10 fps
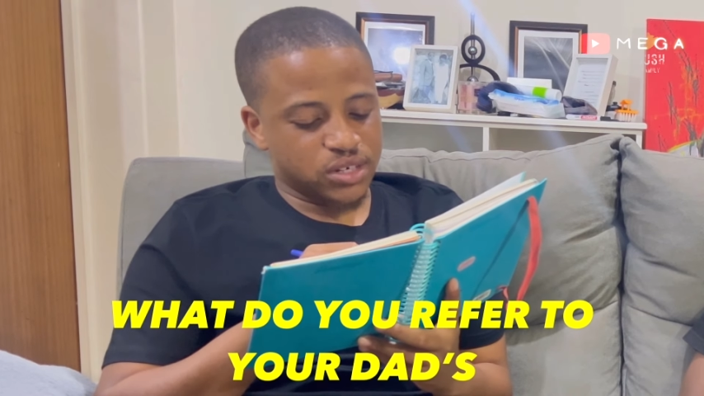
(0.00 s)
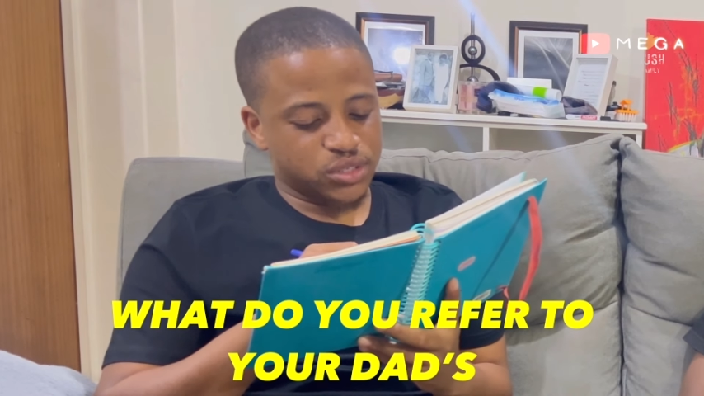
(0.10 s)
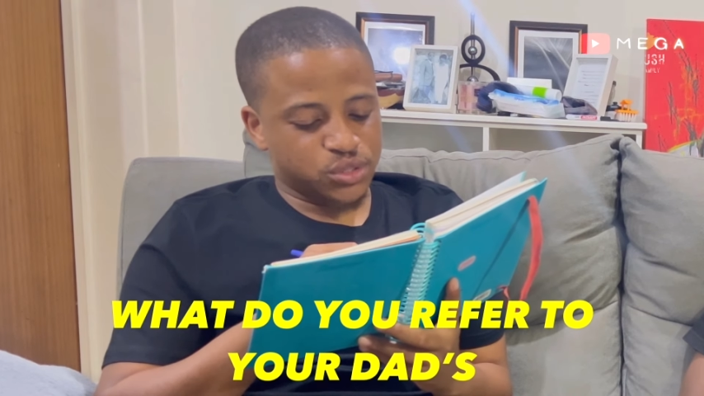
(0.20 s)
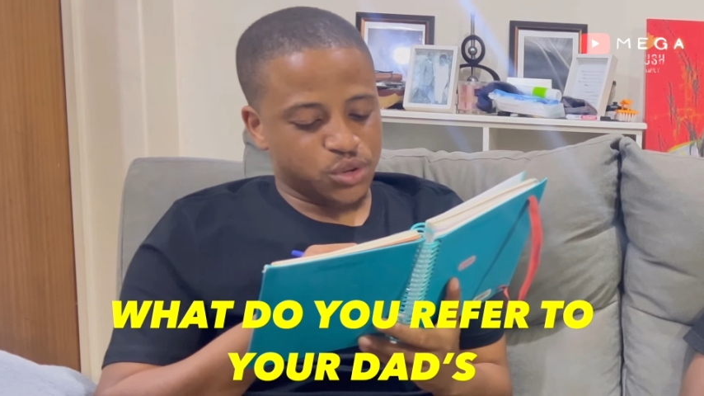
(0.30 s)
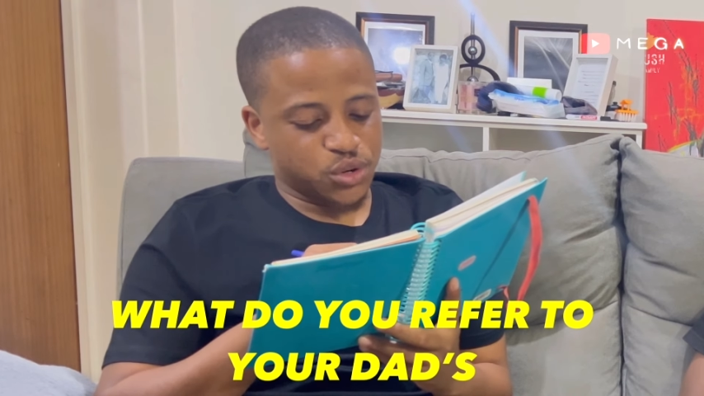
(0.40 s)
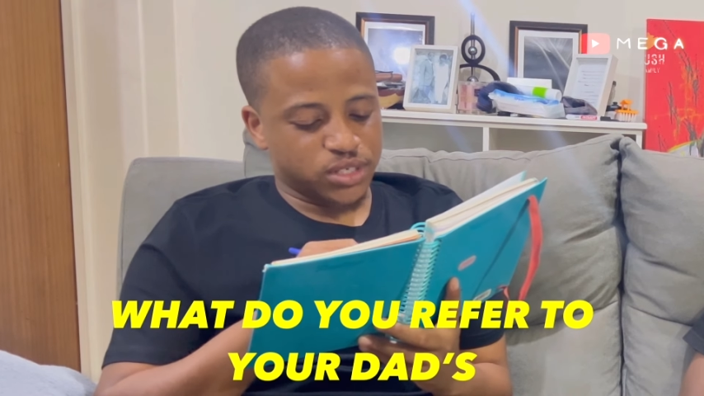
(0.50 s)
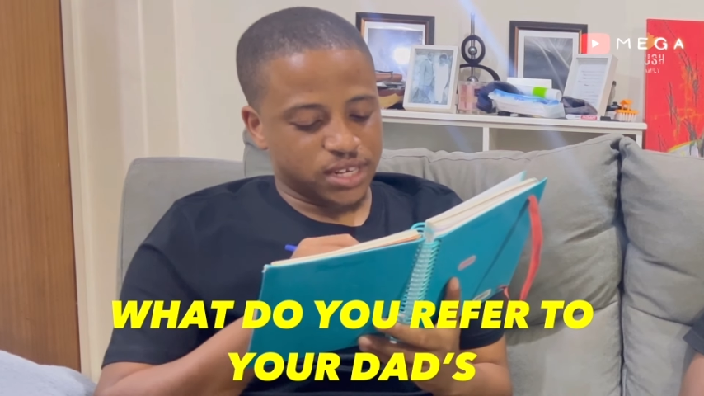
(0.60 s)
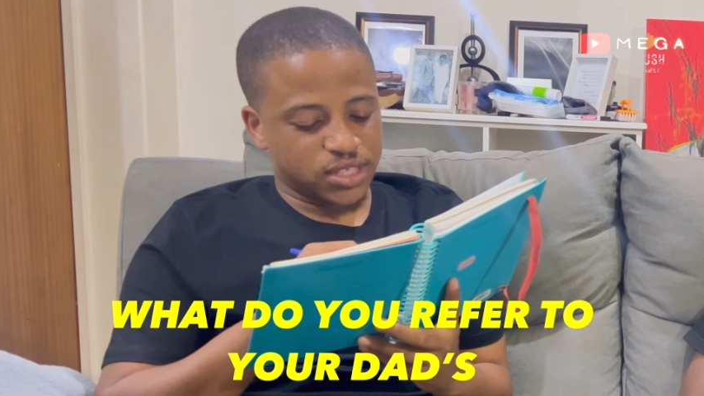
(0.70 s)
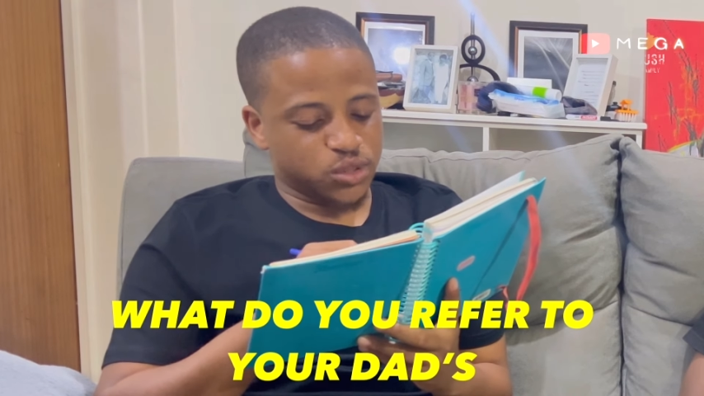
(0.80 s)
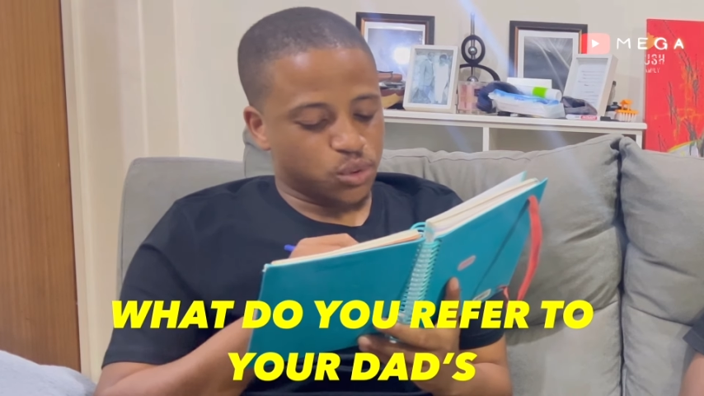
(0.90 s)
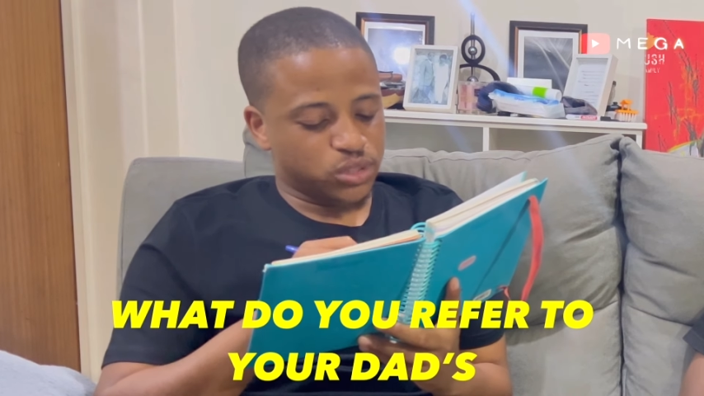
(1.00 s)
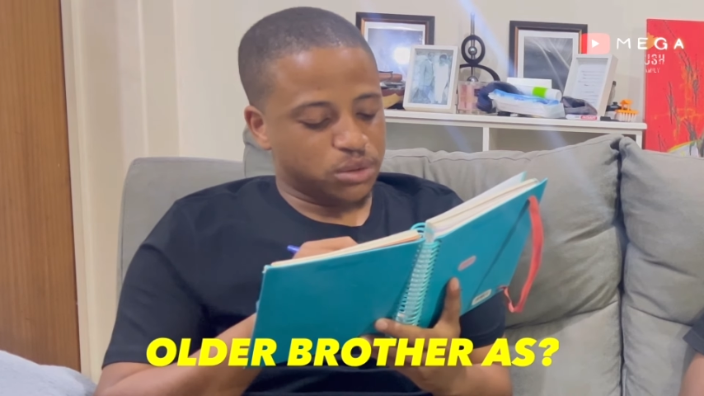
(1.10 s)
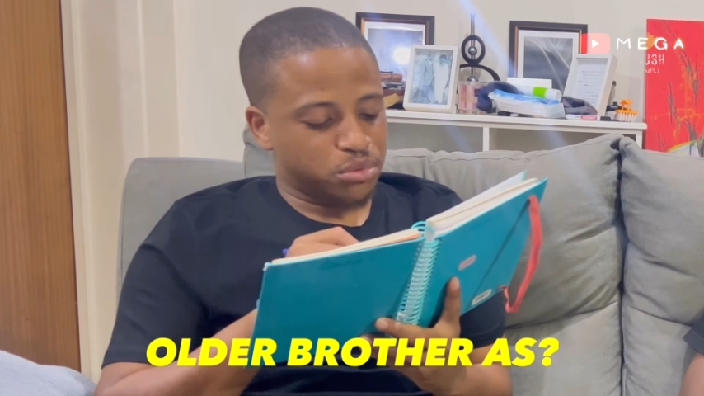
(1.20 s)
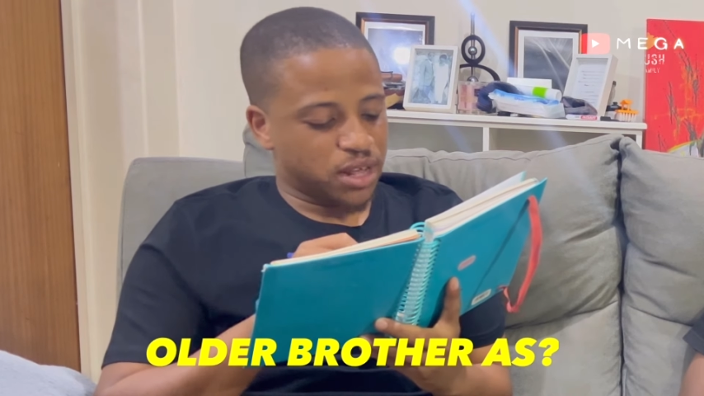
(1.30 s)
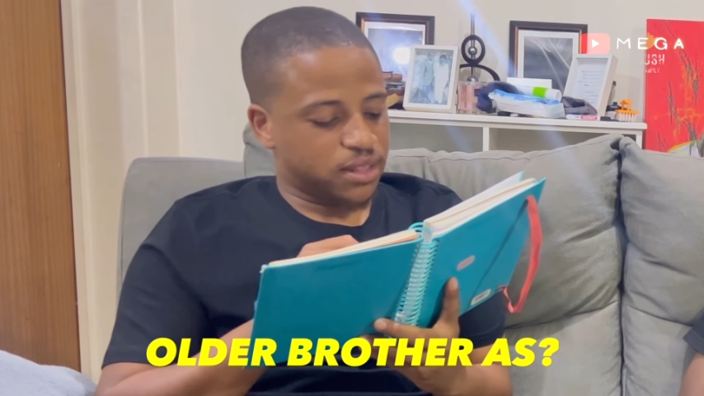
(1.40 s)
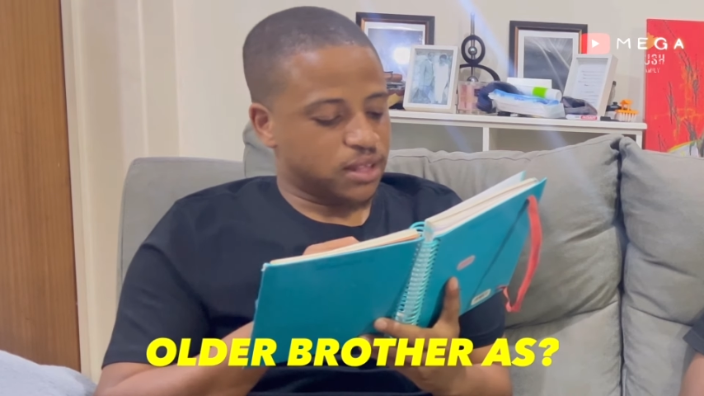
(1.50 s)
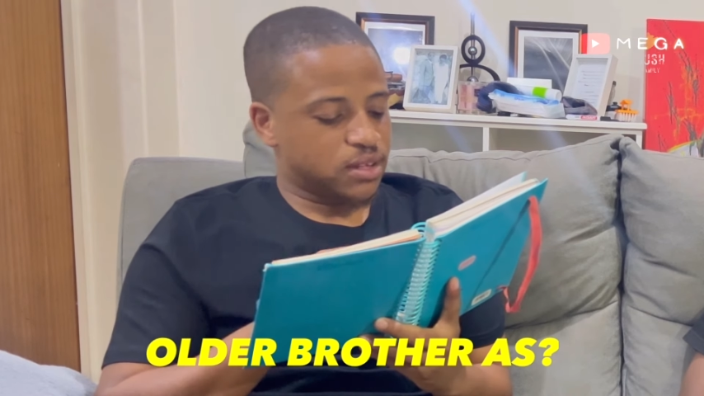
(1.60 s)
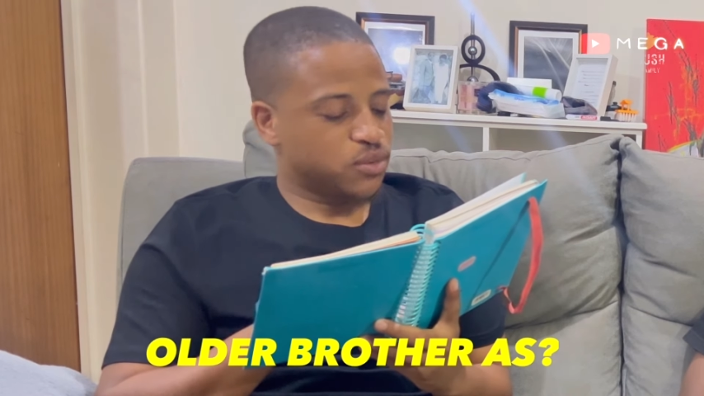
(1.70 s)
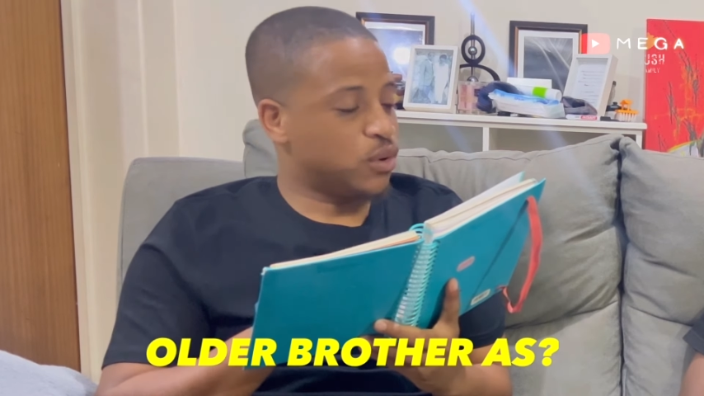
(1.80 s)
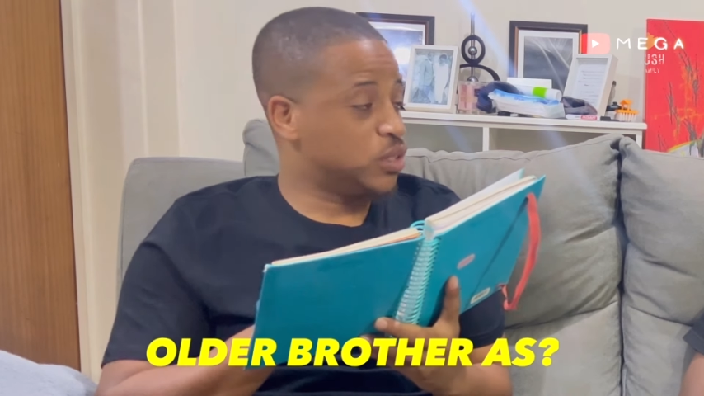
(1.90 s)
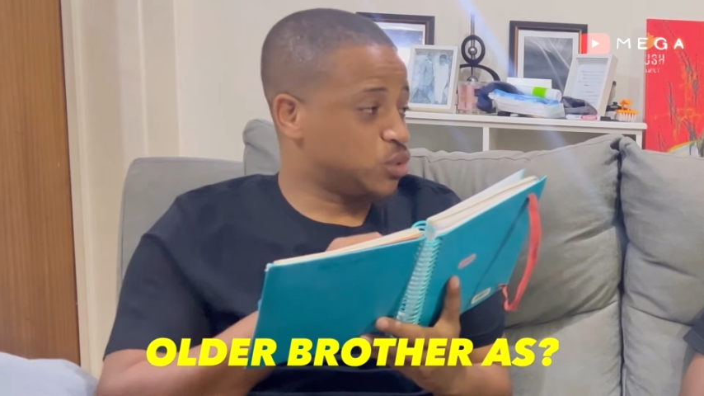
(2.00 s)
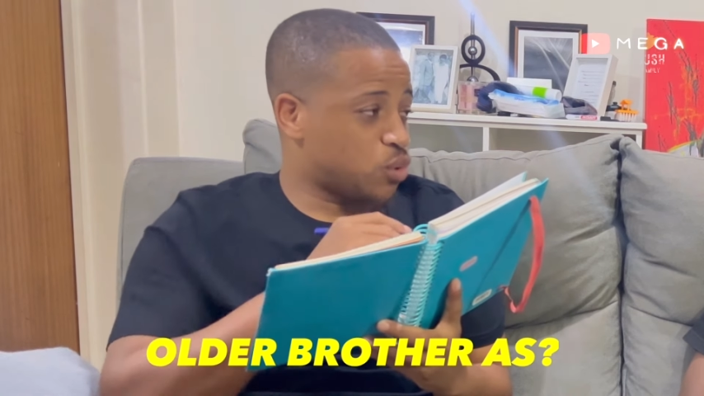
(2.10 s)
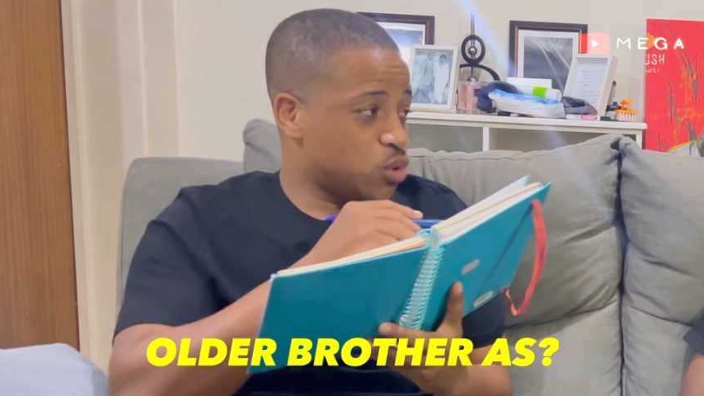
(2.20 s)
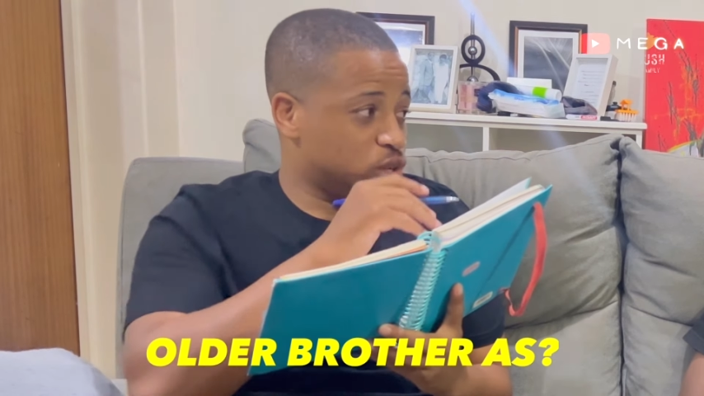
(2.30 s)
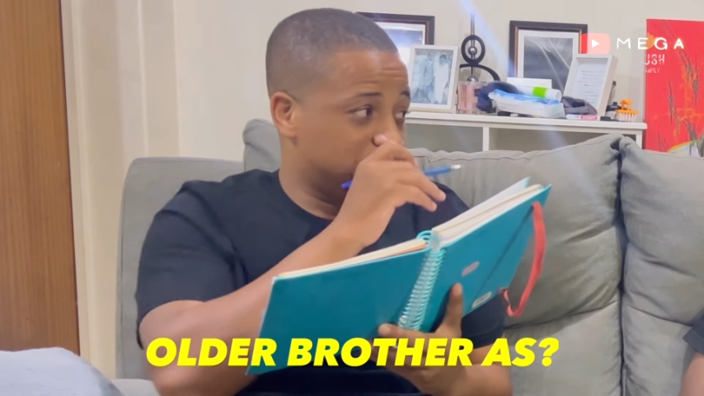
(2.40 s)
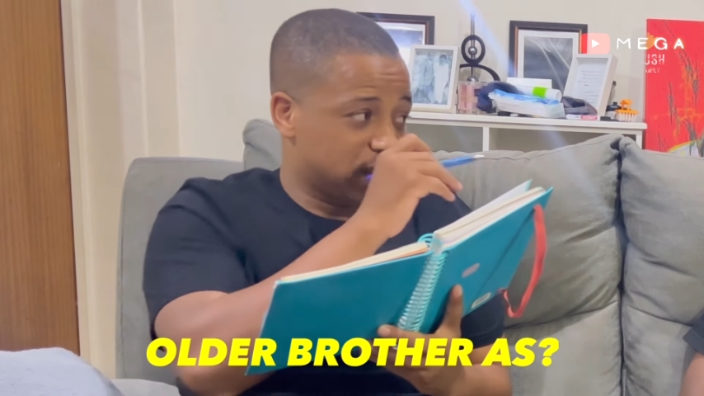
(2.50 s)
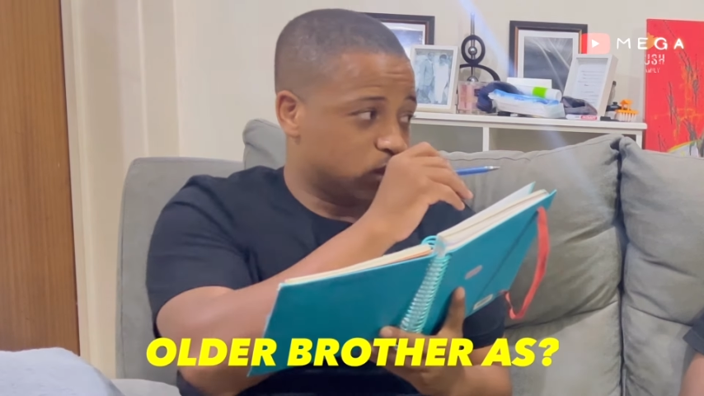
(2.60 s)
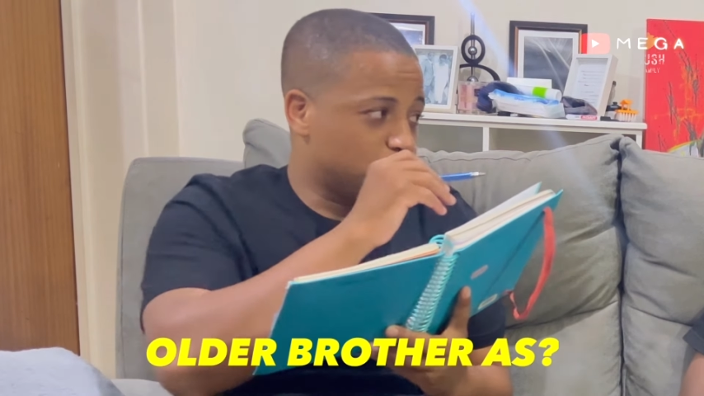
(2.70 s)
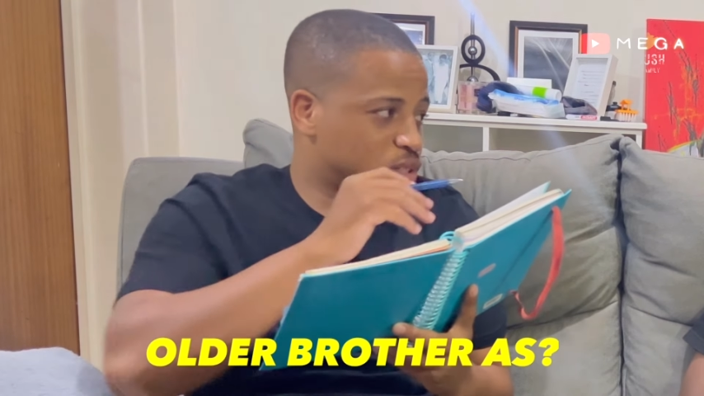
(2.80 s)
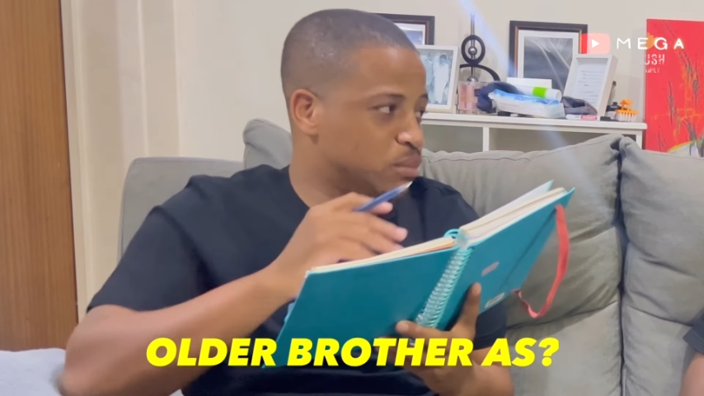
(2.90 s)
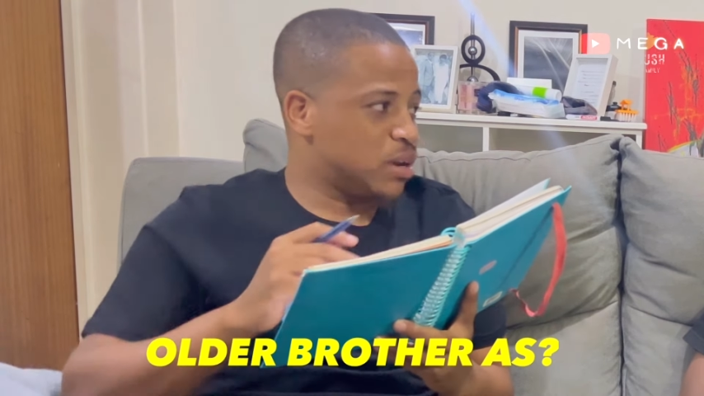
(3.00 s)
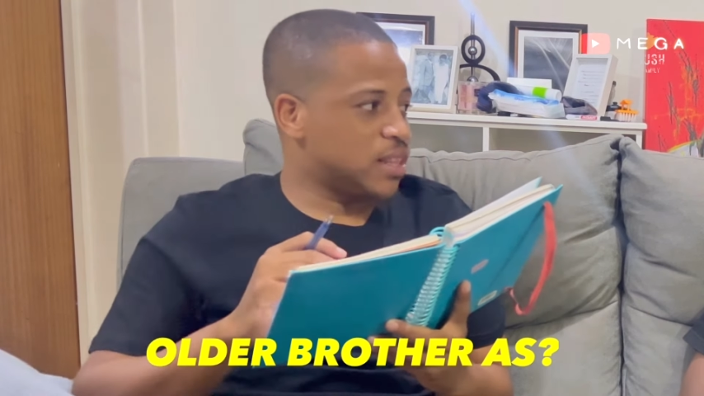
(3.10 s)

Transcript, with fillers: to your dad's older brother? What do you call your dad's older brother?